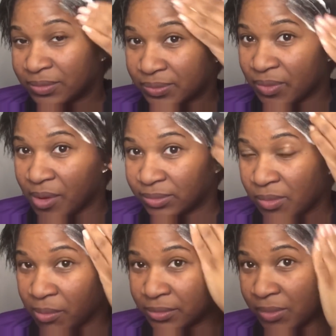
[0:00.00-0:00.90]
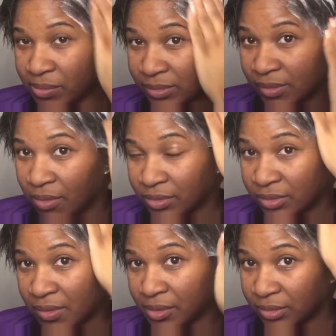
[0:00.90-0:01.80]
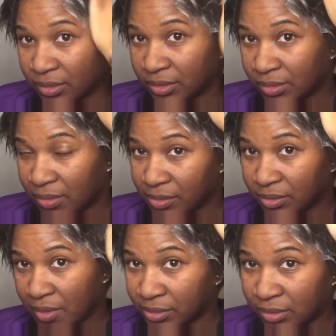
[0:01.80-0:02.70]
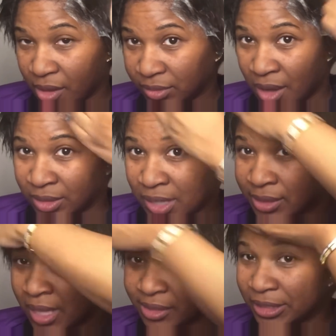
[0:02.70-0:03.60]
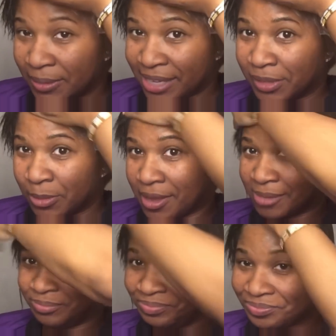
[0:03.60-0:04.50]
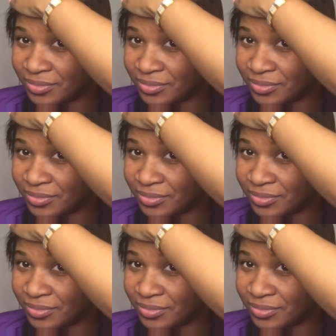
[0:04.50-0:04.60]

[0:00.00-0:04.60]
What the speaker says: So now I'm going to mold her hair into the waves, and they're going to be pretty big waves,